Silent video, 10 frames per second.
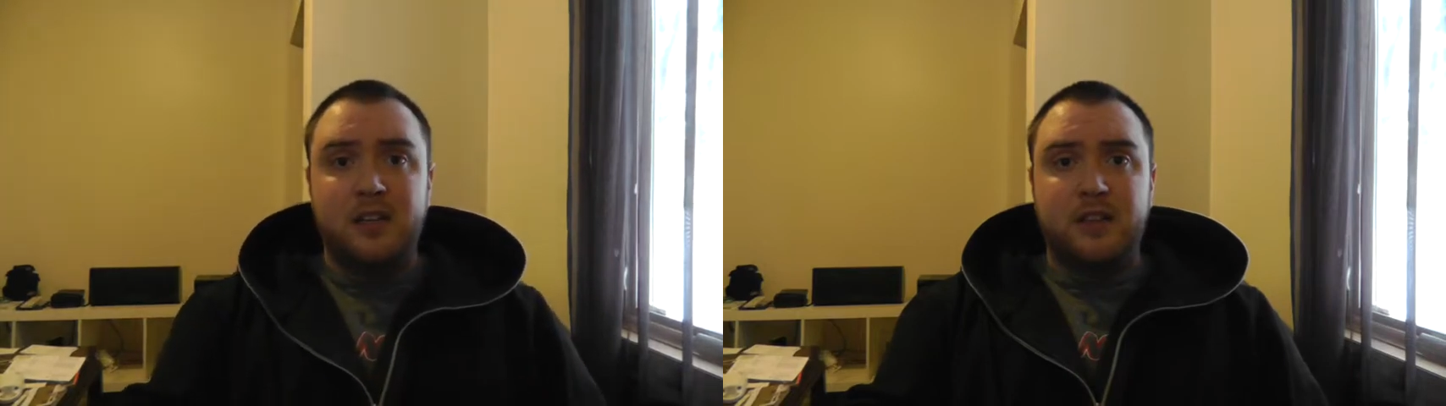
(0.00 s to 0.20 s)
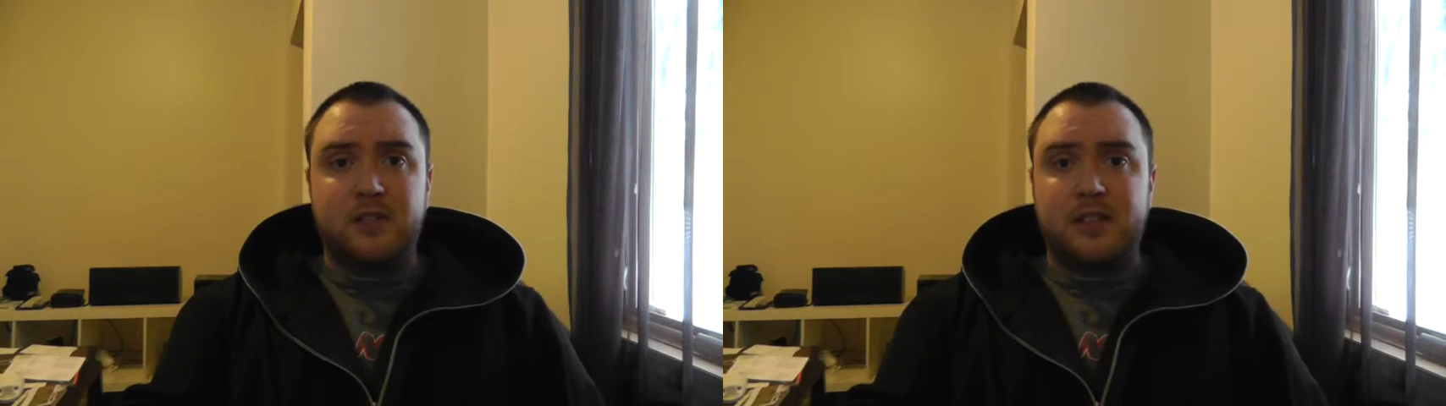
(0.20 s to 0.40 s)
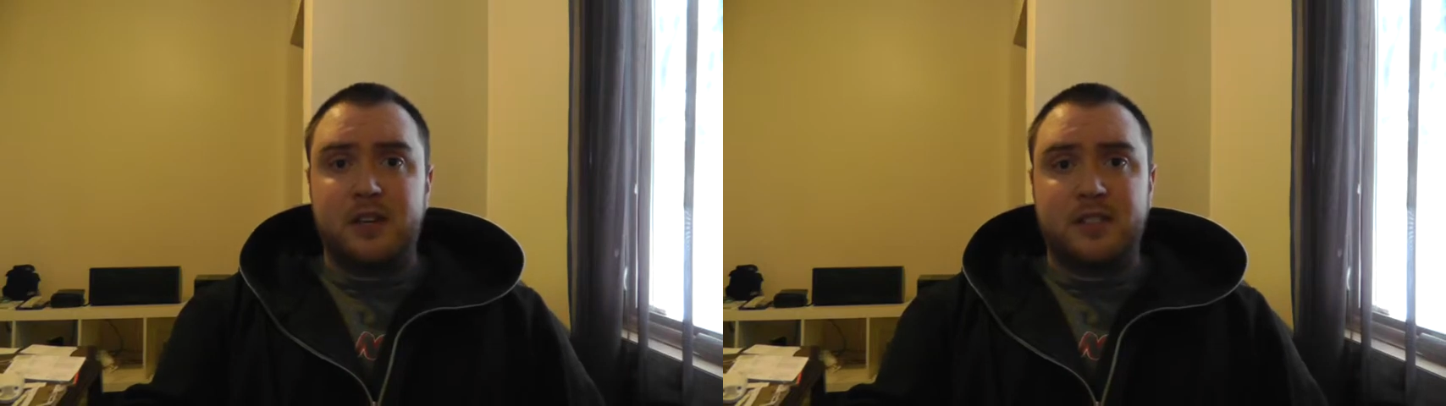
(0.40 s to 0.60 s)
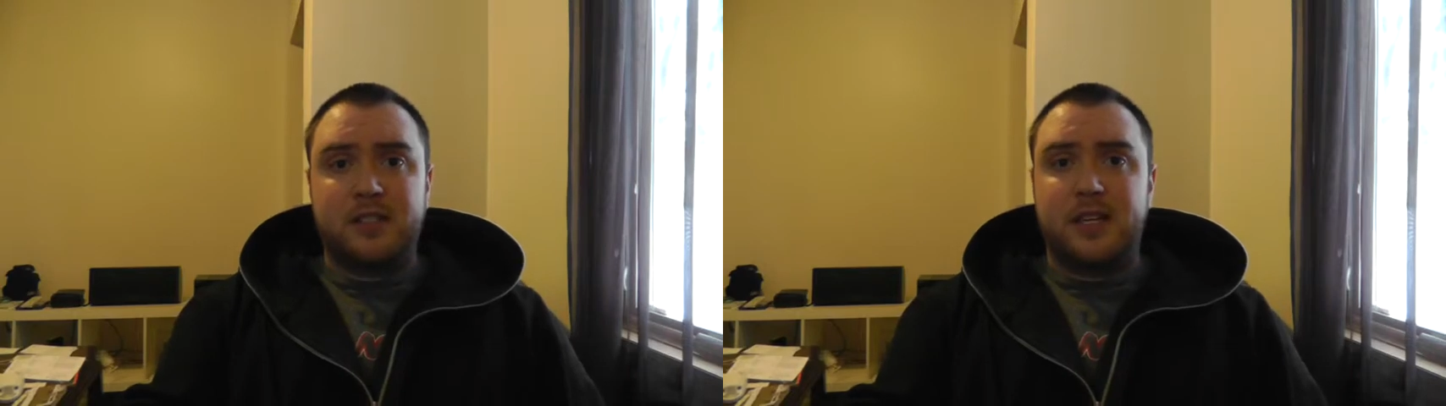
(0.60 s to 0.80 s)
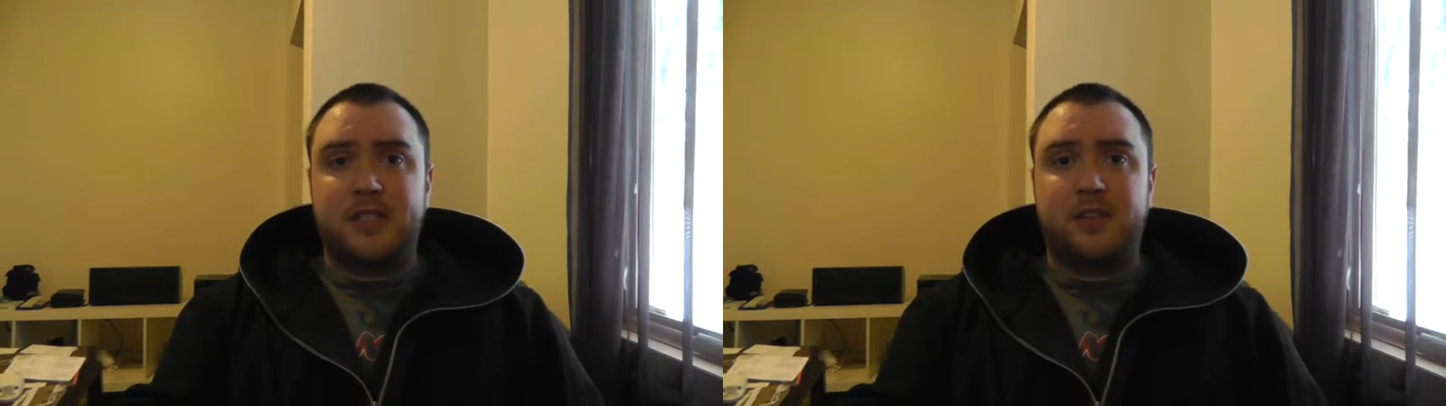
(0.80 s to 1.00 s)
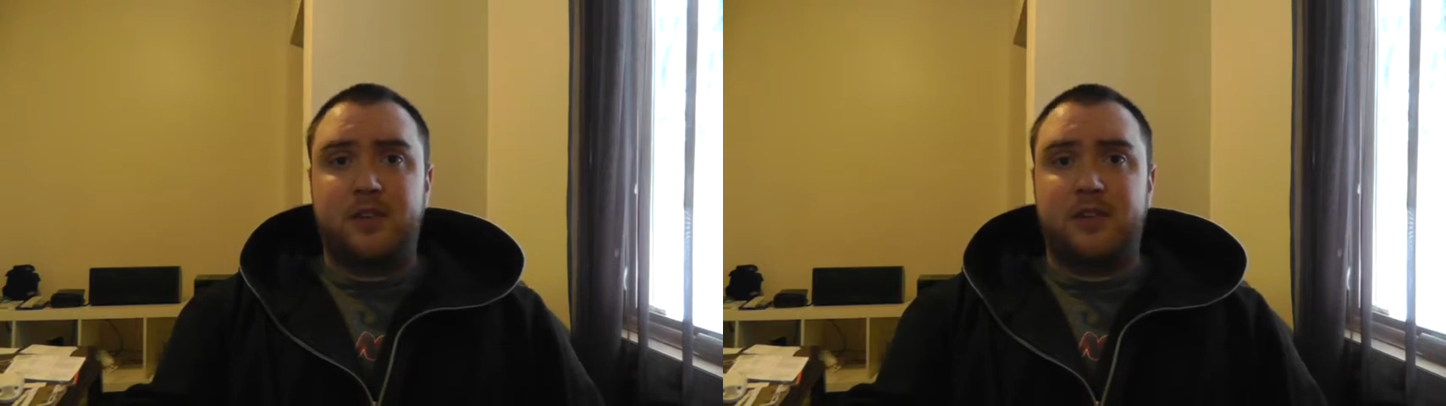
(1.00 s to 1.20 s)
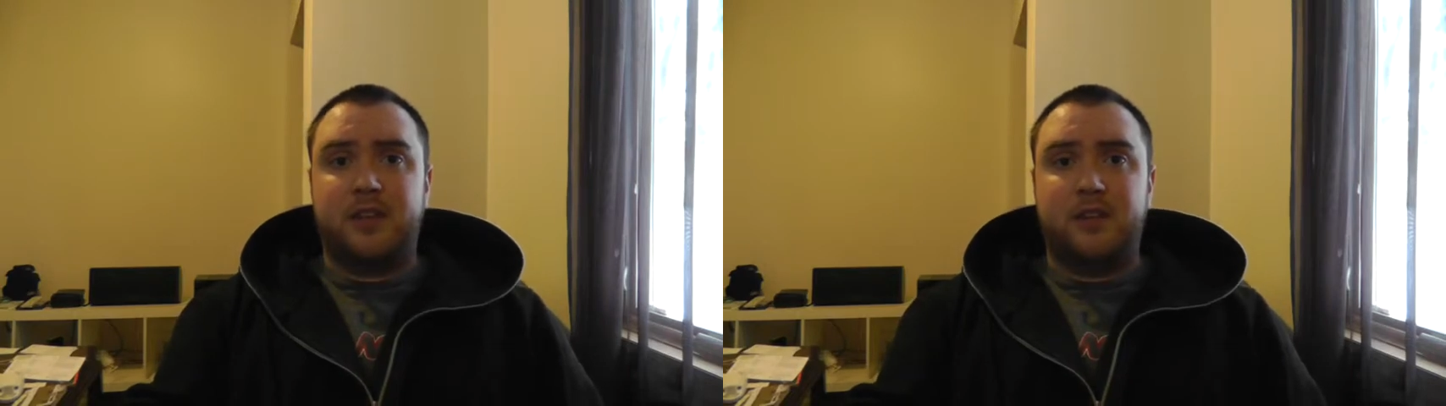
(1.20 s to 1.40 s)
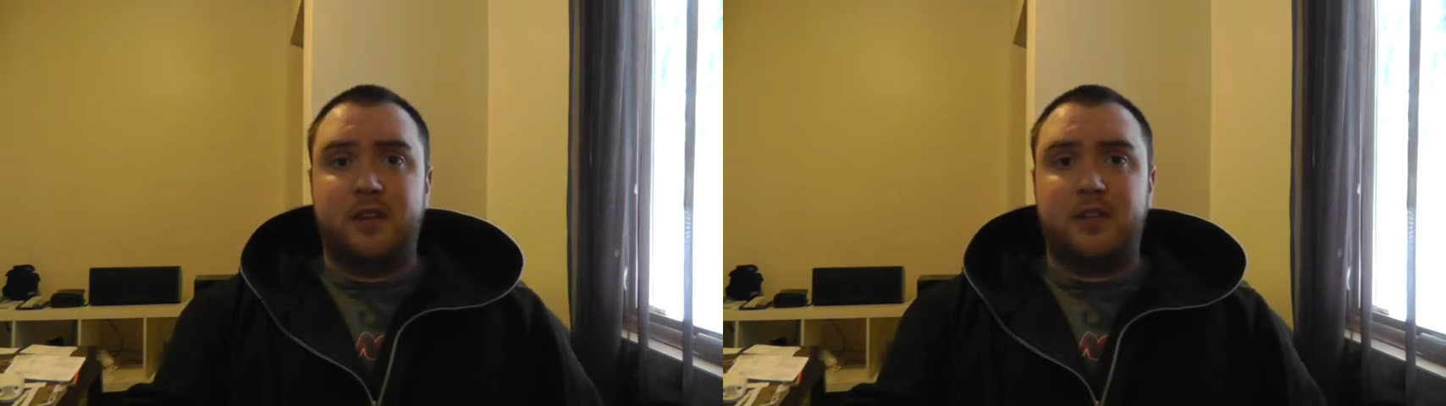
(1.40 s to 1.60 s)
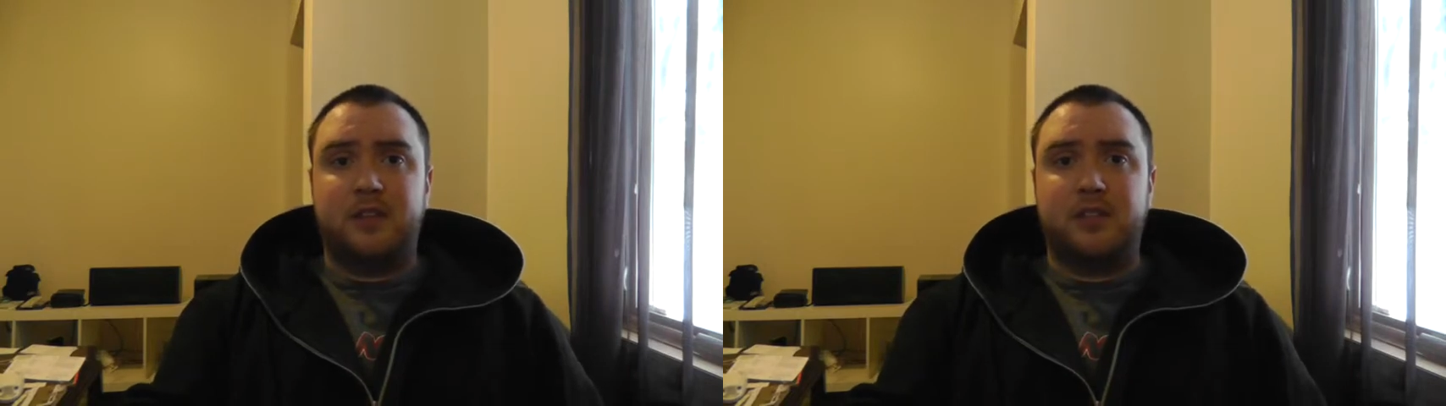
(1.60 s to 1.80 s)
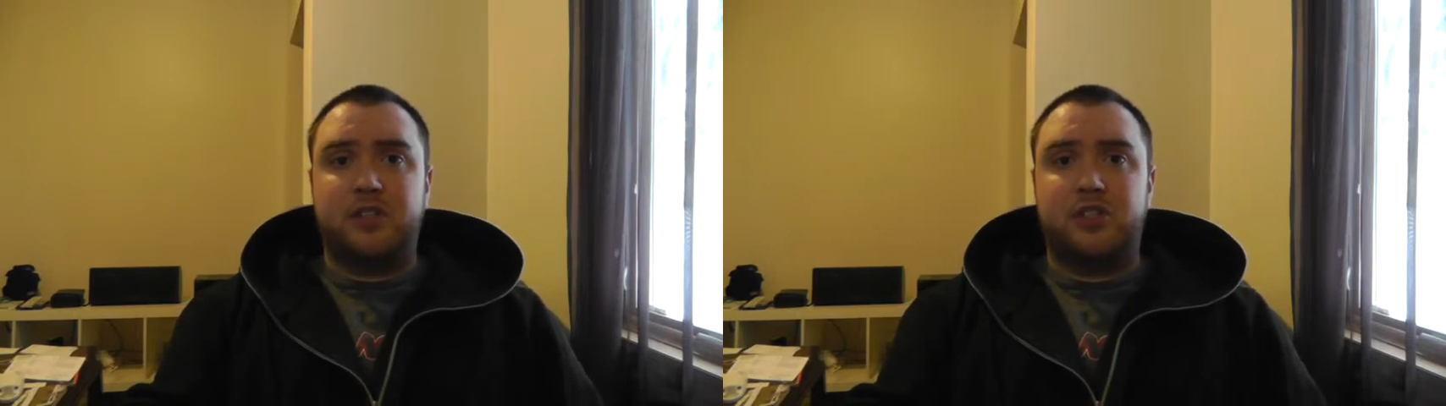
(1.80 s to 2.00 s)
There's tons of sites out there that you can